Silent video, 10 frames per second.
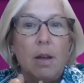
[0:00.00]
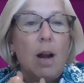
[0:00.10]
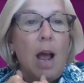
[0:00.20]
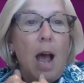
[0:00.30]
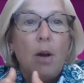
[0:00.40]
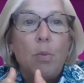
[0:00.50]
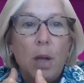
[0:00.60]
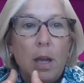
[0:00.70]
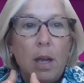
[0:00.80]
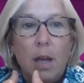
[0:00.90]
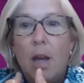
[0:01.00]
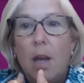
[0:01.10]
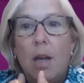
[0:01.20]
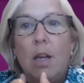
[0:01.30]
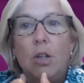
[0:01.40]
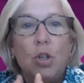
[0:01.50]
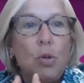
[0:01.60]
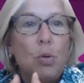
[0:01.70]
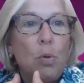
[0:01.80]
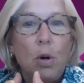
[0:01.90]
And how do we
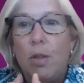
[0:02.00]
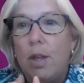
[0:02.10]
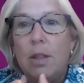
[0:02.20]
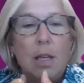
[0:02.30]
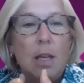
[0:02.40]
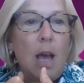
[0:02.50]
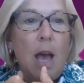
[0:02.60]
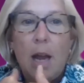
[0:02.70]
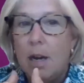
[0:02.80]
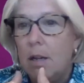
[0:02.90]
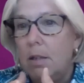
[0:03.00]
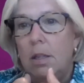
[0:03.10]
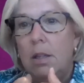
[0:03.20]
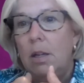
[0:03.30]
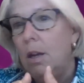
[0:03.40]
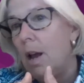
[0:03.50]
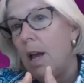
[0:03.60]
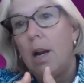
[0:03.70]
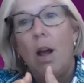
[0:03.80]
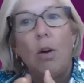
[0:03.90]
ensure that the Aetnas and the
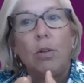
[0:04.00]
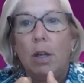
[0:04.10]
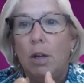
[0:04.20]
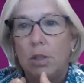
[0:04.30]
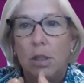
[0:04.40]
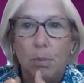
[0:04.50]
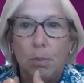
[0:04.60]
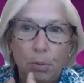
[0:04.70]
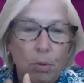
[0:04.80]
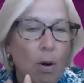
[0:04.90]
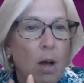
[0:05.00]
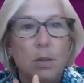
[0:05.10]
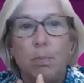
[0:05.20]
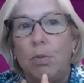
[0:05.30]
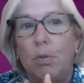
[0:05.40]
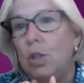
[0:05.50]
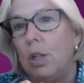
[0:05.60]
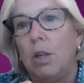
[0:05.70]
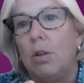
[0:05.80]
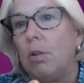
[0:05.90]
United Healthcares and the Blue Cross Blue
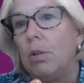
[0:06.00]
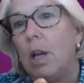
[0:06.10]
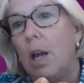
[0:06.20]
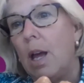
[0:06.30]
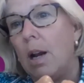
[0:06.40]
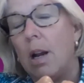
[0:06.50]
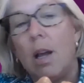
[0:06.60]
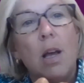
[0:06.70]
Shield and